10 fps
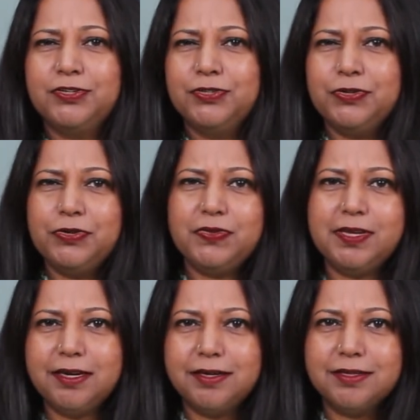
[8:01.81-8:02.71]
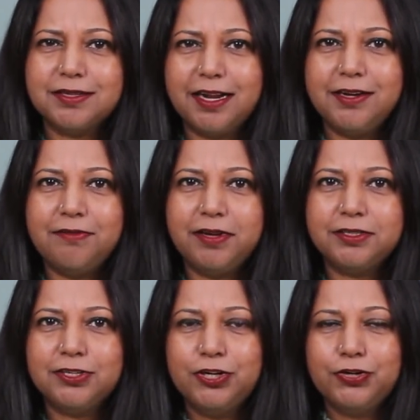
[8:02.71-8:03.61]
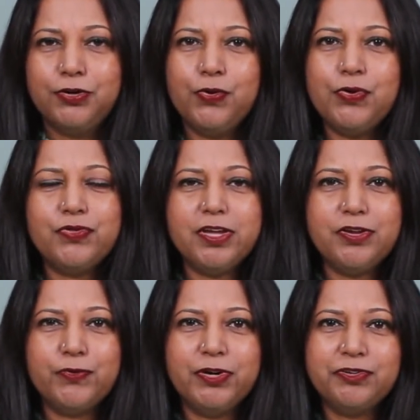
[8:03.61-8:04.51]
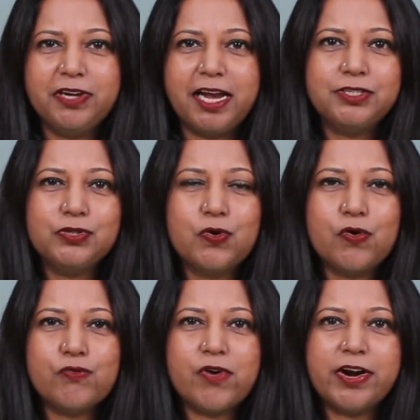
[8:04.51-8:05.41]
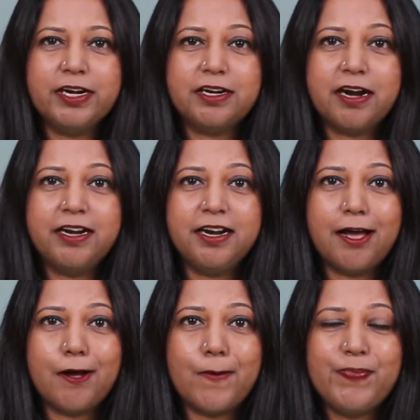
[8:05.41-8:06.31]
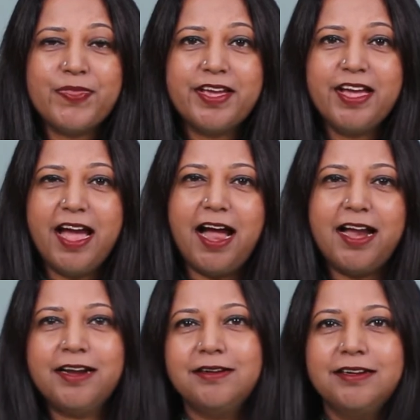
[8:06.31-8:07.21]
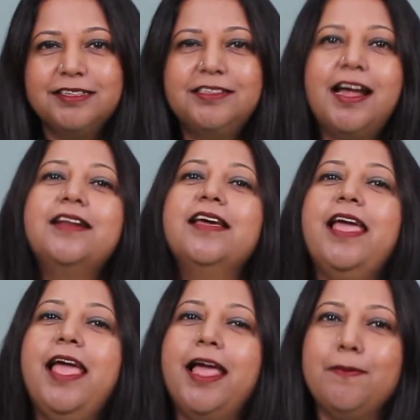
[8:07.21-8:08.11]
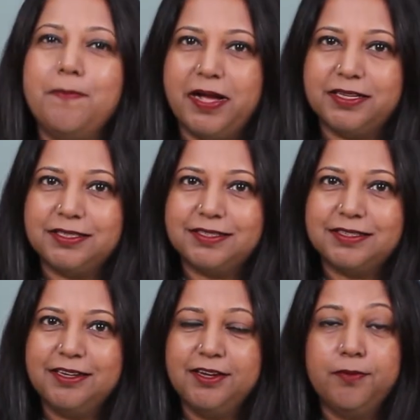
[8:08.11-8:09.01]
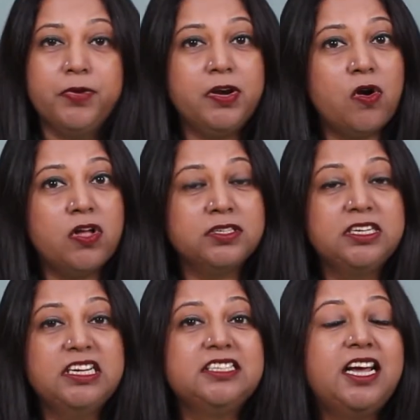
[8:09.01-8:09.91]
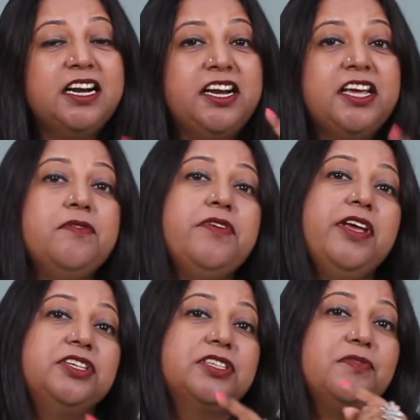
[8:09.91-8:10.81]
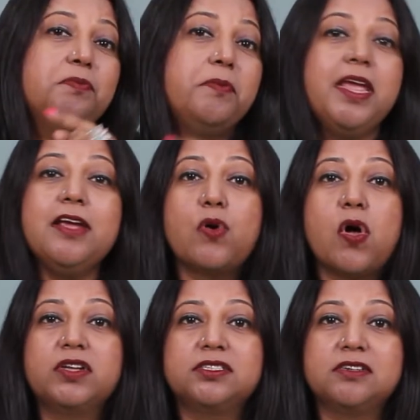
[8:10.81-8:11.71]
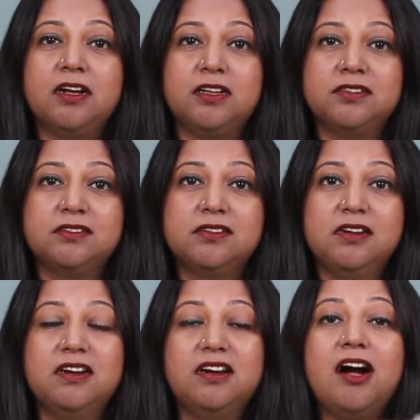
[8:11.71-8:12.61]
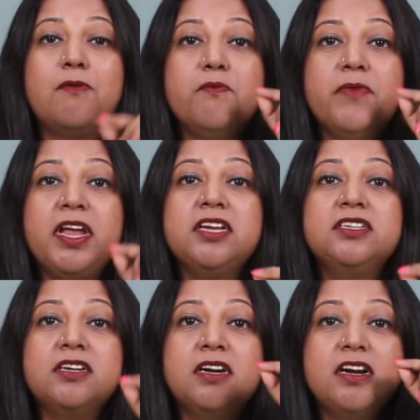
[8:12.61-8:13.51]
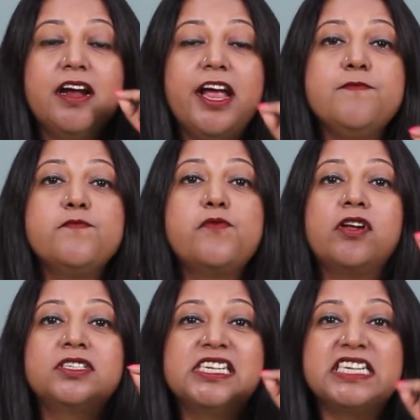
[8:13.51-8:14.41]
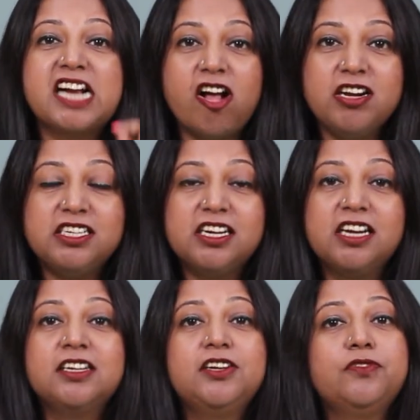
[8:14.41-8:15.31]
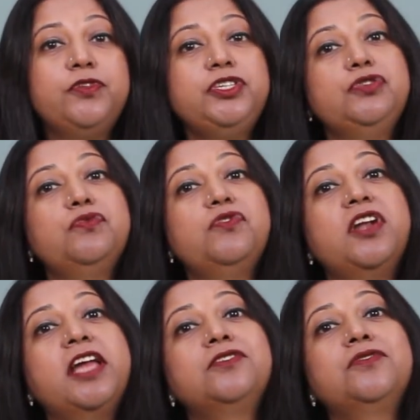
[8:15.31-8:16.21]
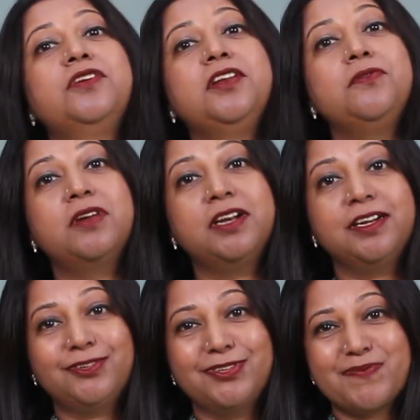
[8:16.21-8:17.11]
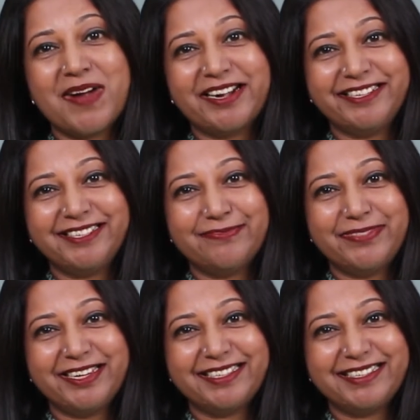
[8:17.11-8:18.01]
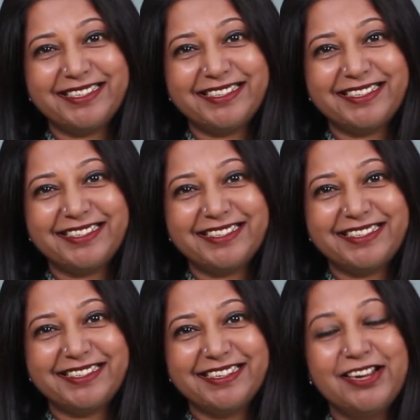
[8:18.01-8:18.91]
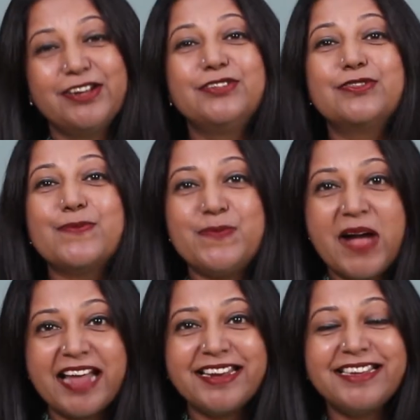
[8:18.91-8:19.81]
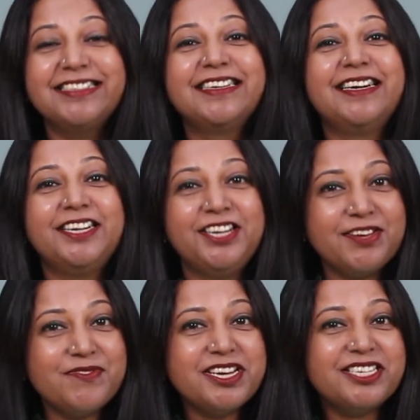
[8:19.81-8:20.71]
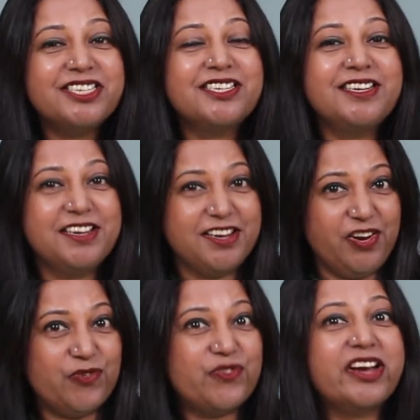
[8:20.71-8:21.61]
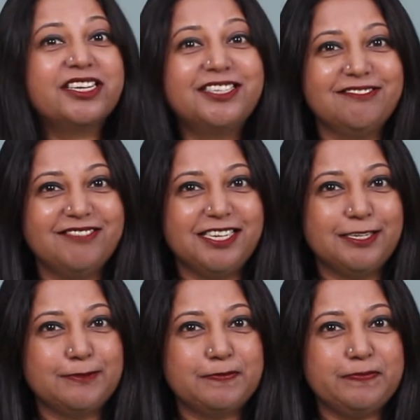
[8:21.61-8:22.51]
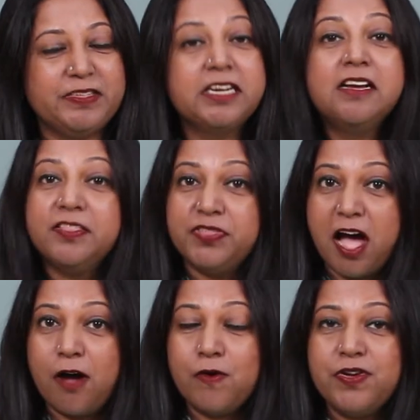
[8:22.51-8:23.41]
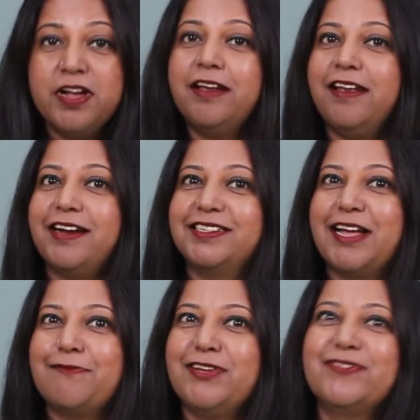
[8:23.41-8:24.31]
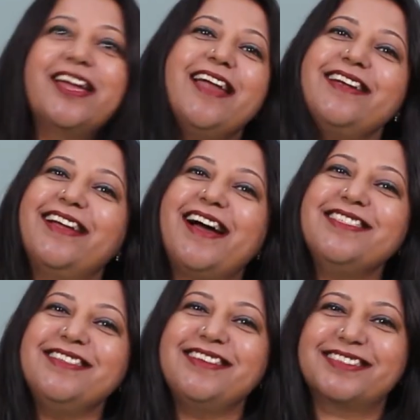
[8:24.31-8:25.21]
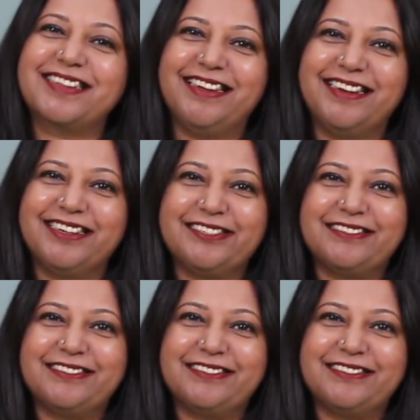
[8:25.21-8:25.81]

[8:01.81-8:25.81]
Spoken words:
Do you think it is relevant? Do you think would you like to go for it right now? And that help us, because the deviation may cost us a major important content which you would like to deliver it to the participants. So manage deviation effectively. Now let's have a look at another skill.